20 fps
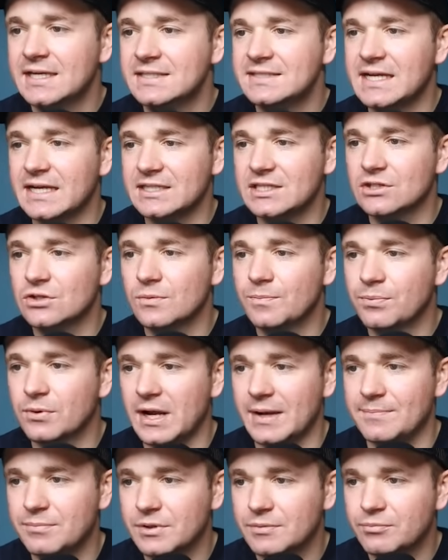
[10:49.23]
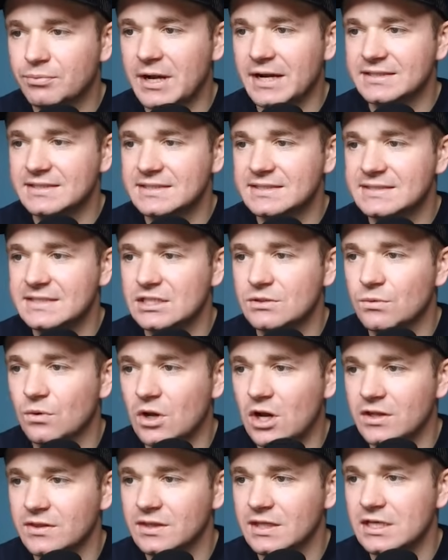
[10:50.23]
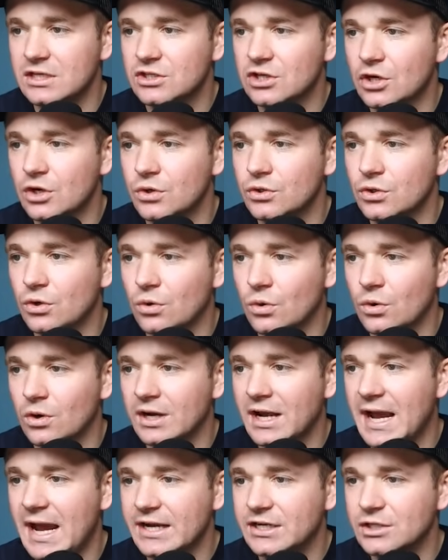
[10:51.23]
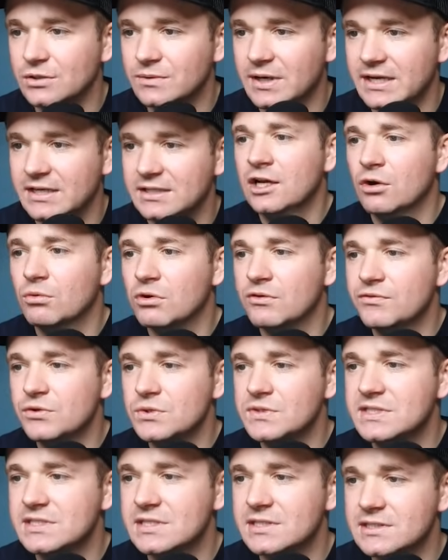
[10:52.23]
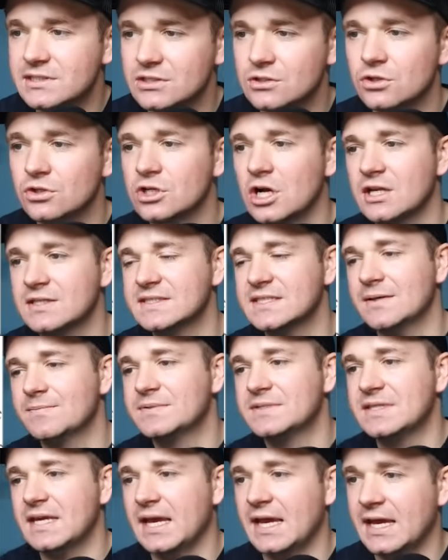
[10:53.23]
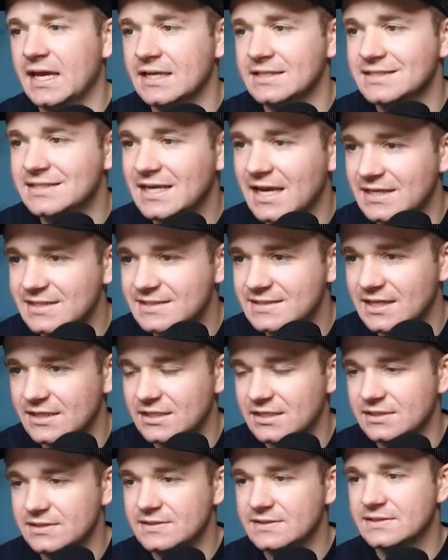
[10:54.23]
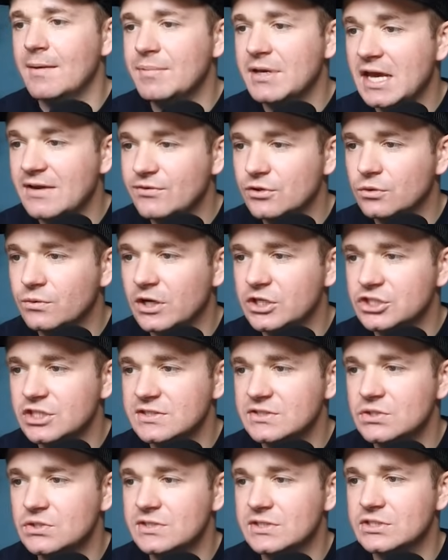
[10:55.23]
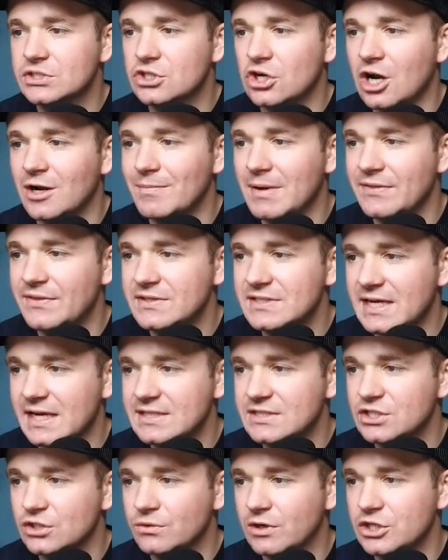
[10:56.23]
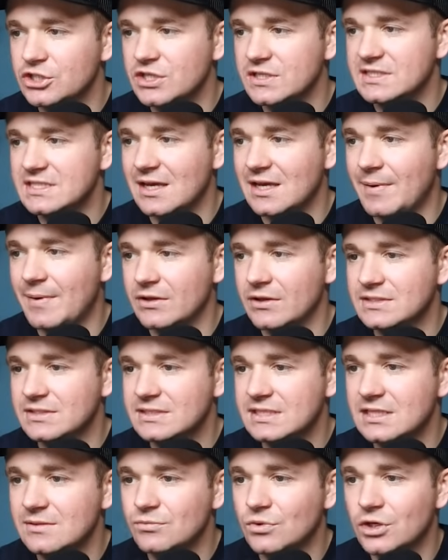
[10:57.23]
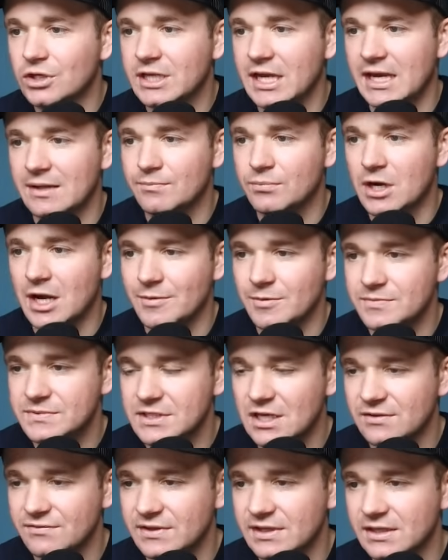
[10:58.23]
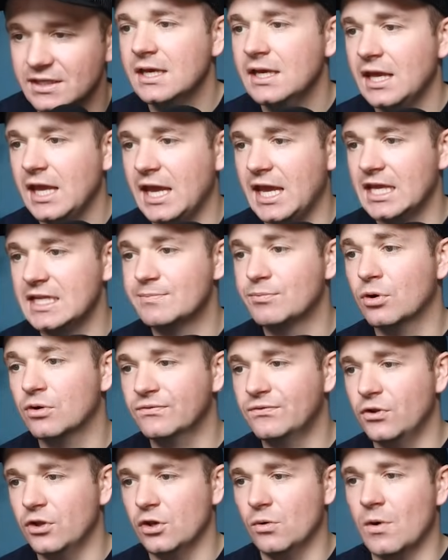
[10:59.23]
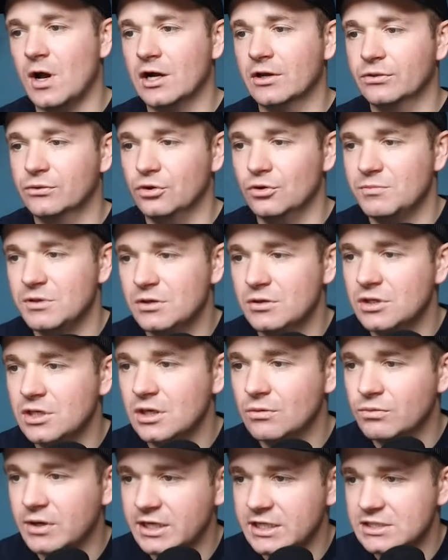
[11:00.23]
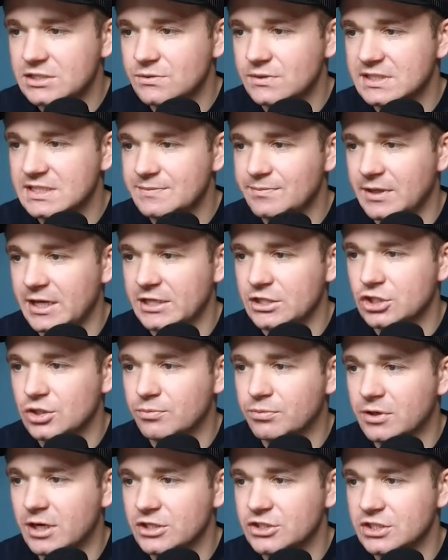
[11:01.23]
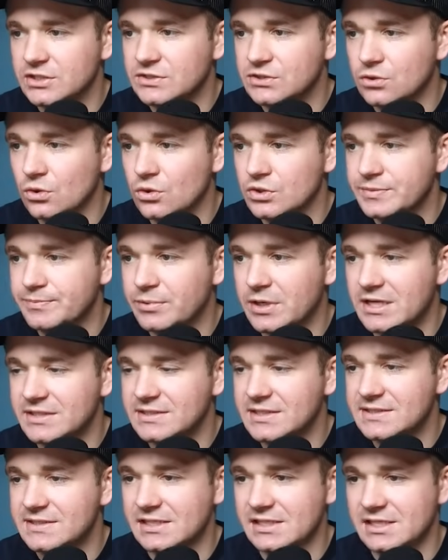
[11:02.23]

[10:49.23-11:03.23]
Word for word: technical prep. Practice S Q L on LeetCode or HackerRank, review statistical concepts and case studies. Behavioral questions, use the STAR method to answer questions about teamwork and problem solving, and portfolio walkthrough. Be ready to explain your project's goals, process, and